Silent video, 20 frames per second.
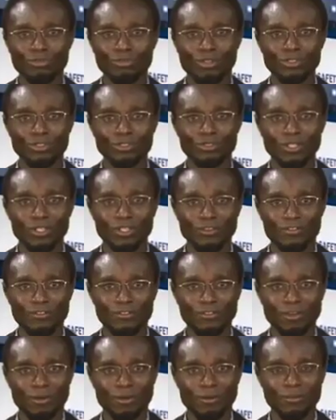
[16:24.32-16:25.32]
all the way
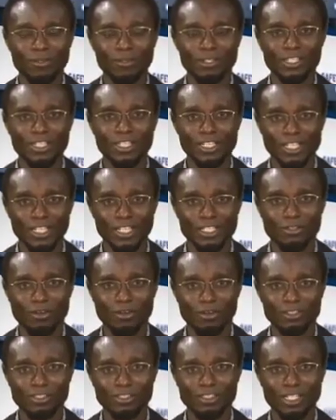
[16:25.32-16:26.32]
from
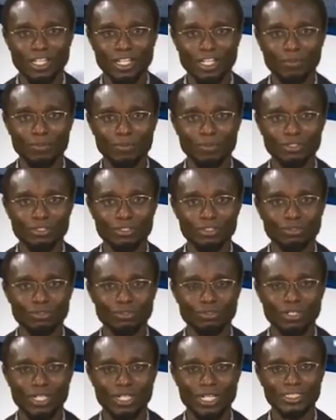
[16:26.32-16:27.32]
Lagos, helping us
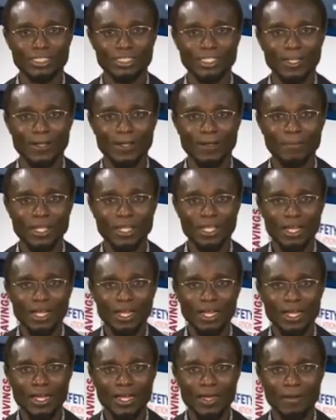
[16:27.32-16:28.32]
to look at
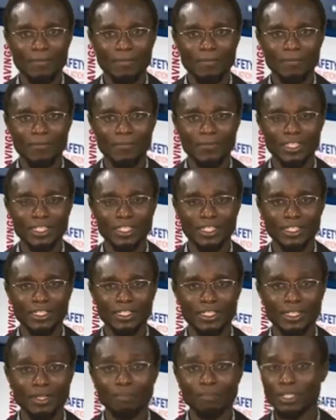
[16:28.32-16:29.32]

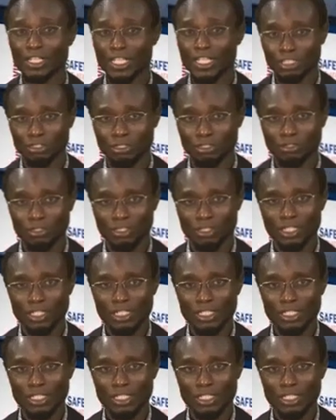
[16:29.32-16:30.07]
the implication